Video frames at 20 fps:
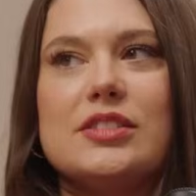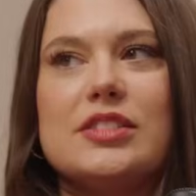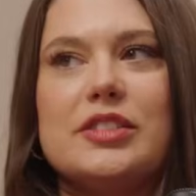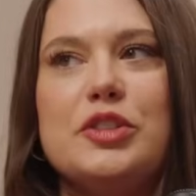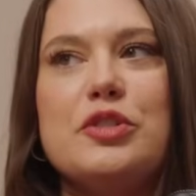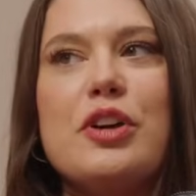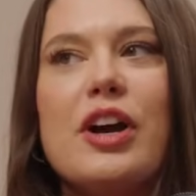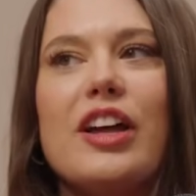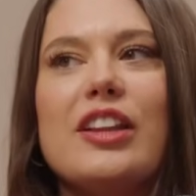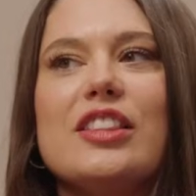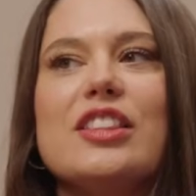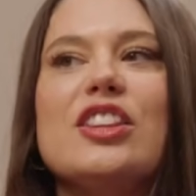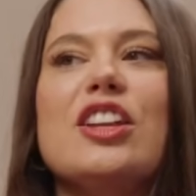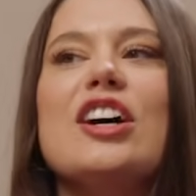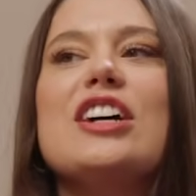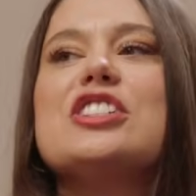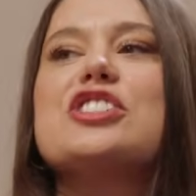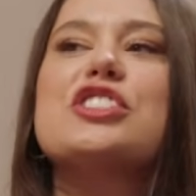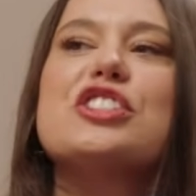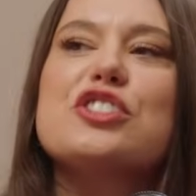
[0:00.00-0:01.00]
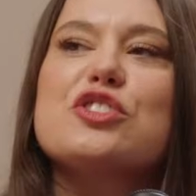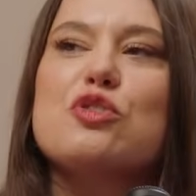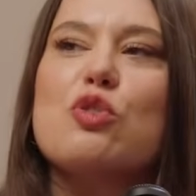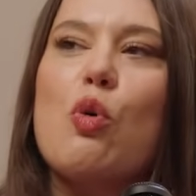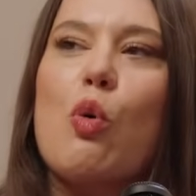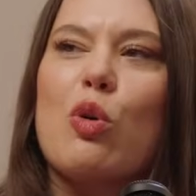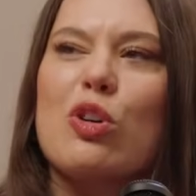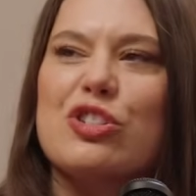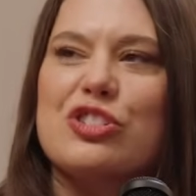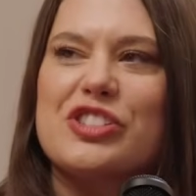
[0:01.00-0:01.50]
You got luscious,
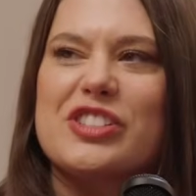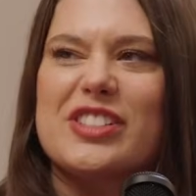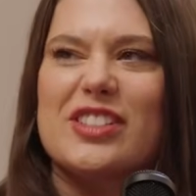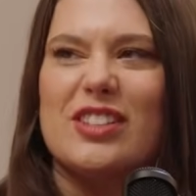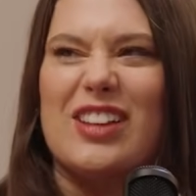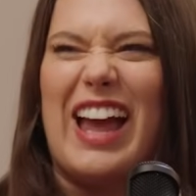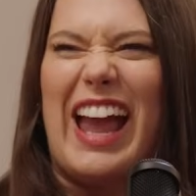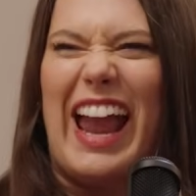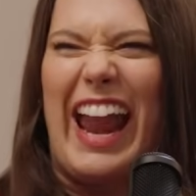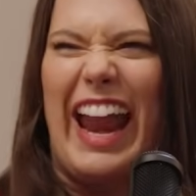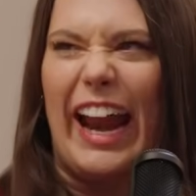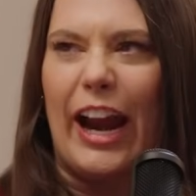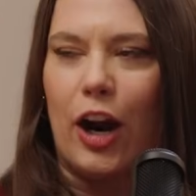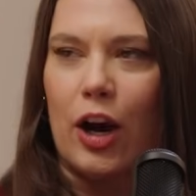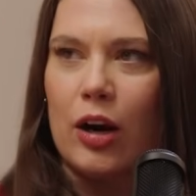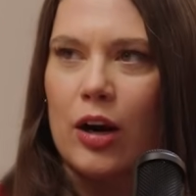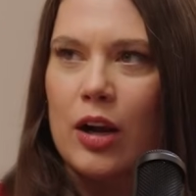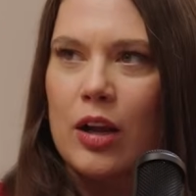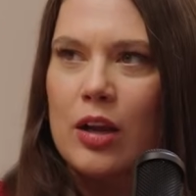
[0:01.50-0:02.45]
gorgeous hair.